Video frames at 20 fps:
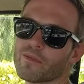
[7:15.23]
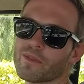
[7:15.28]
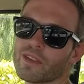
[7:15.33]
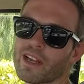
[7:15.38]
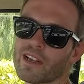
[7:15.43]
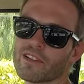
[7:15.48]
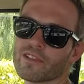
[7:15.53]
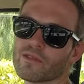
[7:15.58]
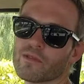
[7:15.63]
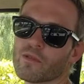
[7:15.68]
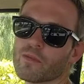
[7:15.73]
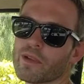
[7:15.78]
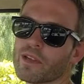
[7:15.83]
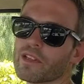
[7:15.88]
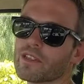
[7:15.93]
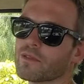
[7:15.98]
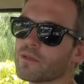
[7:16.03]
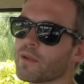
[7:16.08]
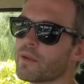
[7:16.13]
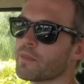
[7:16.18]
the axle a
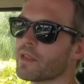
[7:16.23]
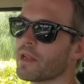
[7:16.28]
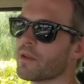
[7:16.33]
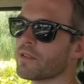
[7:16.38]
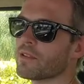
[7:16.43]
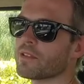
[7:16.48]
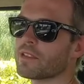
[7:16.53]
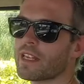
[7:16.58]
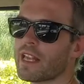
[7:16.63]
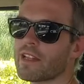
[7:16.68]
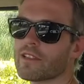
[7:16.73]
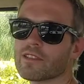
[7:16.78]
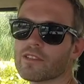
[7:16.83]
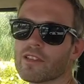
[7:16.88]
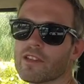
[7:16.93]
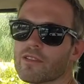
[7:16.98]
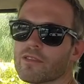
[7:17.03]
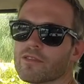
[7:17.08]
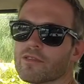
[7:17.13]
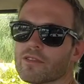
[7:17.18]
bit to be able to get to
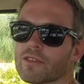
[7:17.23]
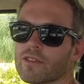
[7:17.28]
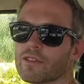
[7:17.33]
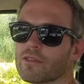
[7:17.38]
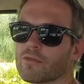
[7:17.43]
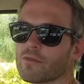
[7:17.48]
those,